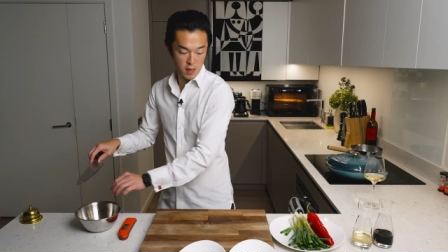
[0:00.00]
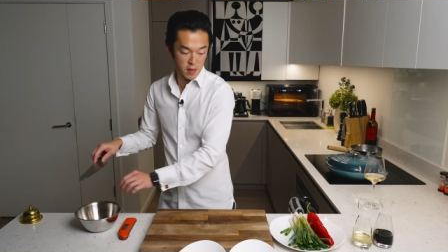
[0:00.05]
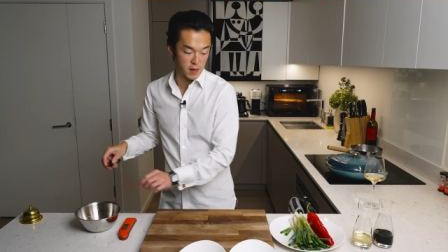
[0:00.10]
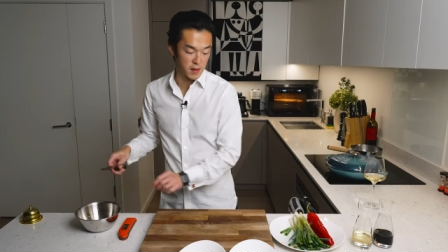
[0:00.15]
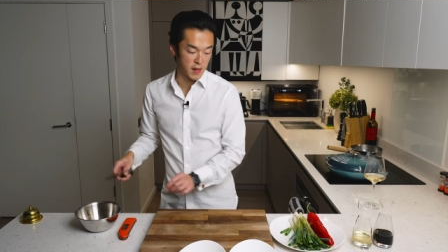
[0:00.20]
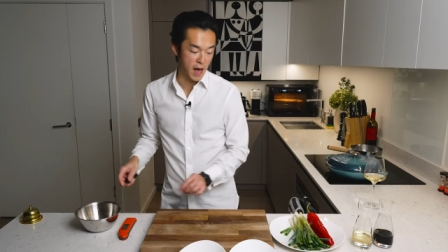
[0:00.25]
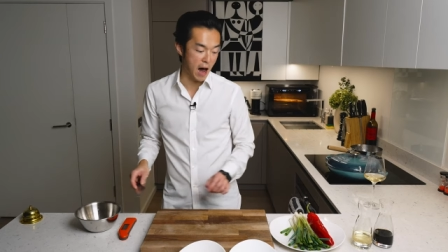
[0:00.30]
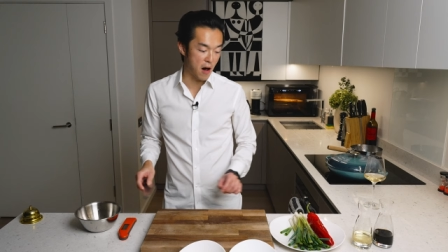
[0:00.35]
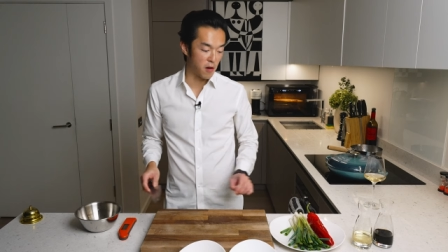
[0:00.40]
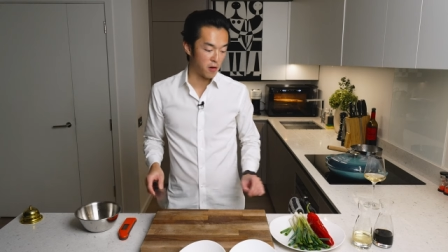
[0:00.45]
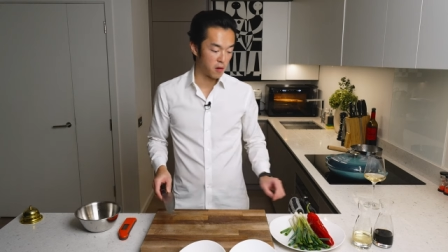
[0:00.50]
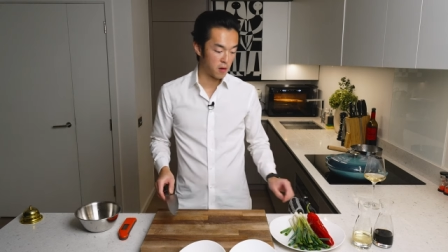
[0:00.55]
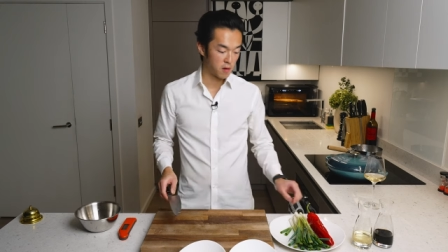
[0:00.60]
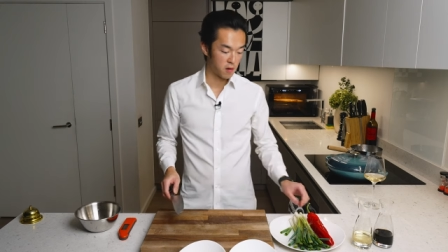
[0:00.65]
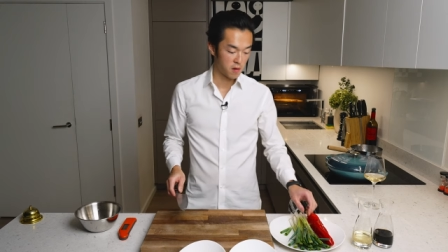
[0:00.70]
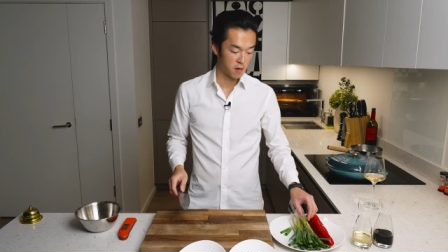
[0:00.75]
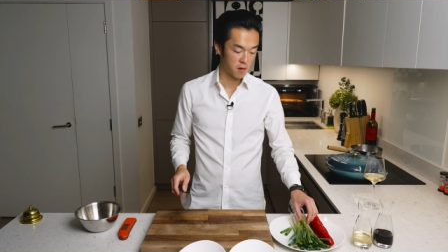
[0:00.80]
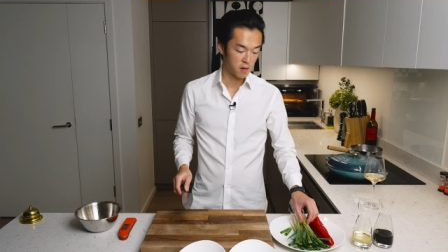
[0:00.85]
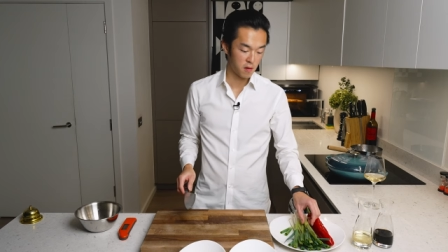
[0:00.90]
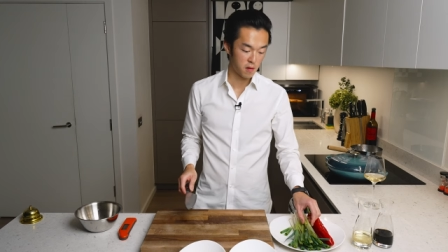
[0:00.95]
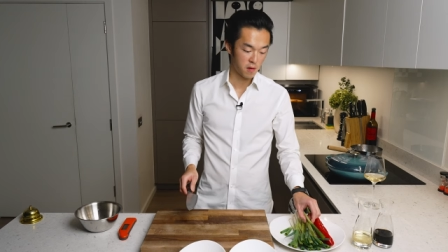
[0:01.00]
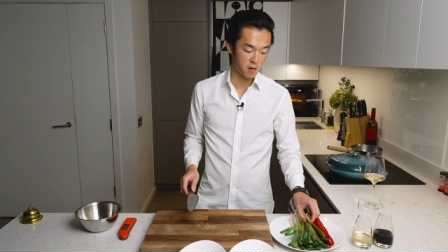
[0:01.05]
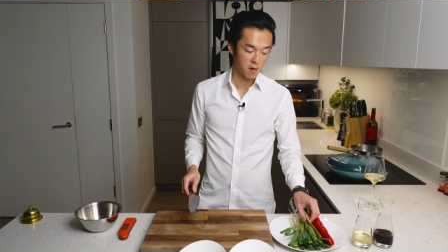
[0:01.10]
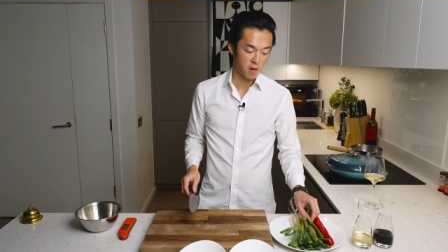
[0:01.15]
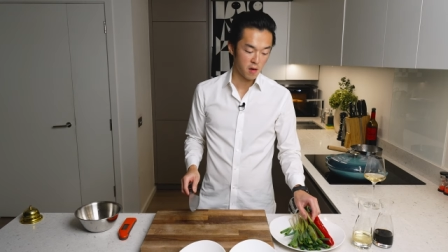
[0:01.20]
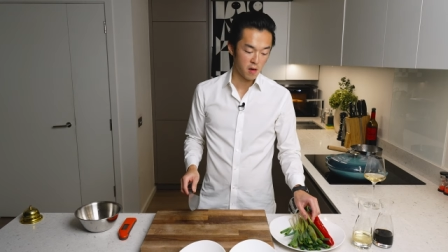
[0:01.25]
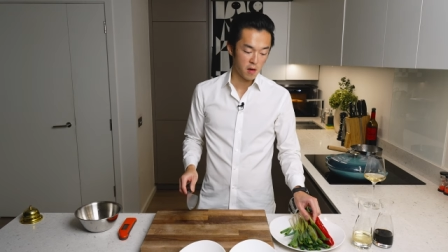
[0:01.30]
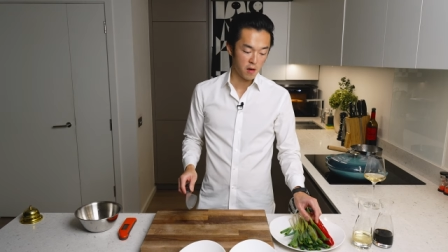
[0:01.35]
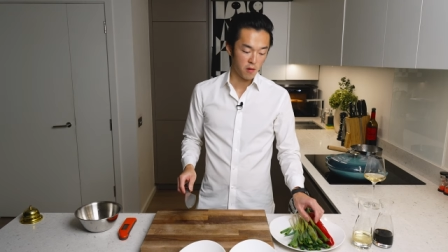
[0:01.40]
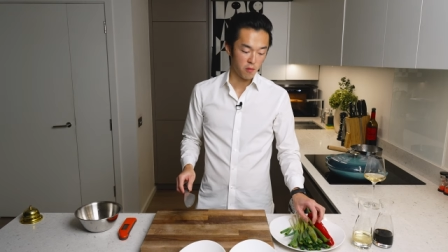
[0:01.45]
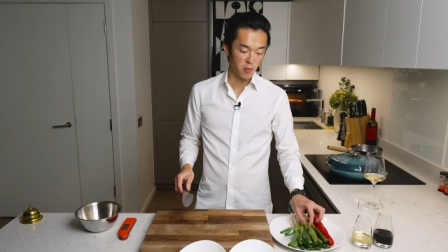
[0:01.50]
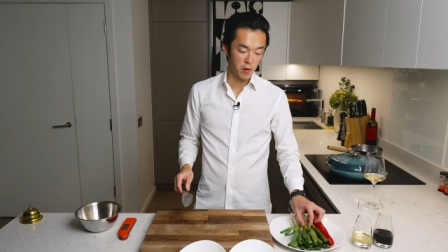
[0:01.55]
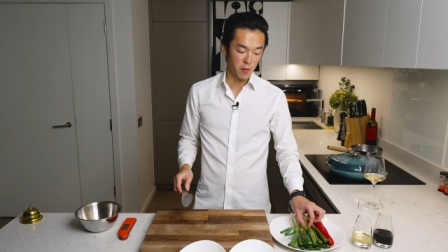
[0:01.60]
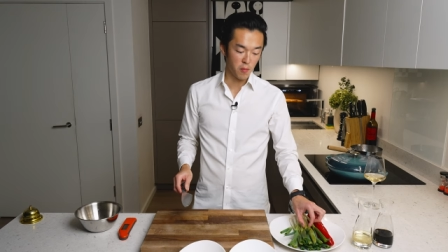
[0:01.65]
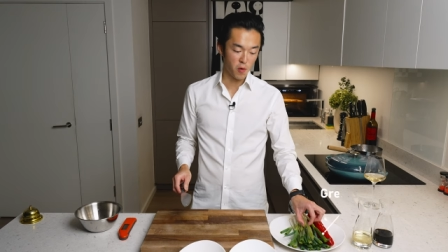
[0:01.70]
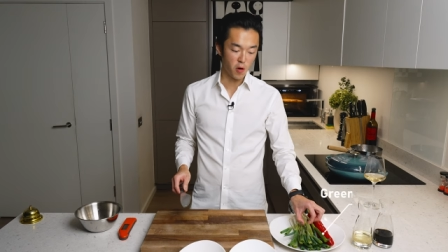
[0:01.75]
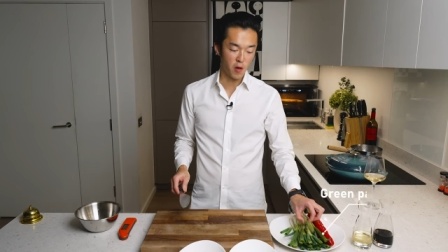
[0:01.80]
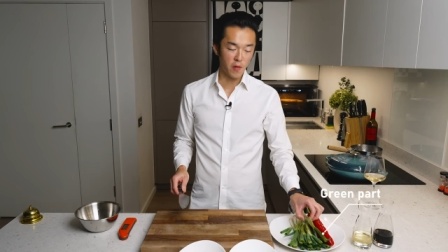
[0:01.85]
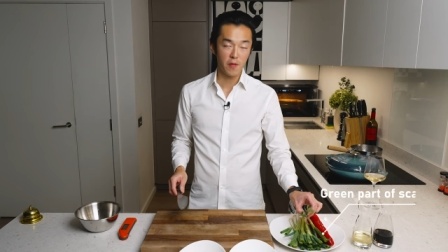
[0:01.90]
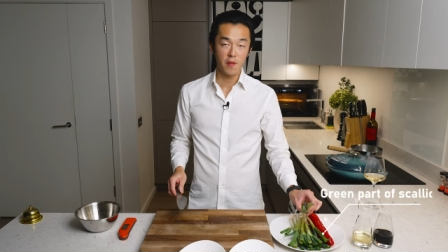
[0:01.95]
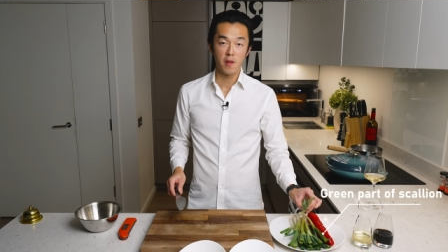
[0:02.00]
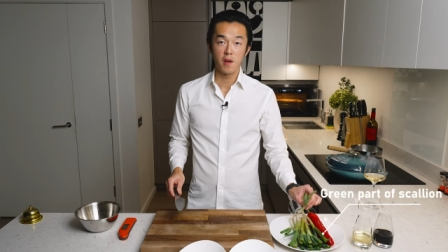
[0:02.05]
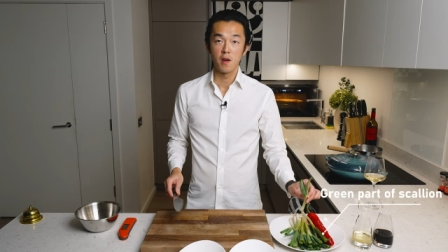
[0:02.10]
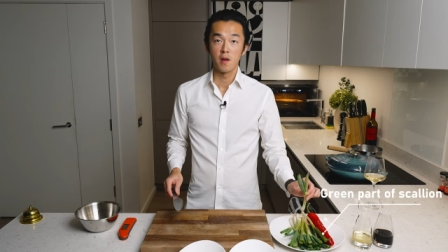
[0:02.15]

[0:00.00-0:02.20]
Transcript: Now, we want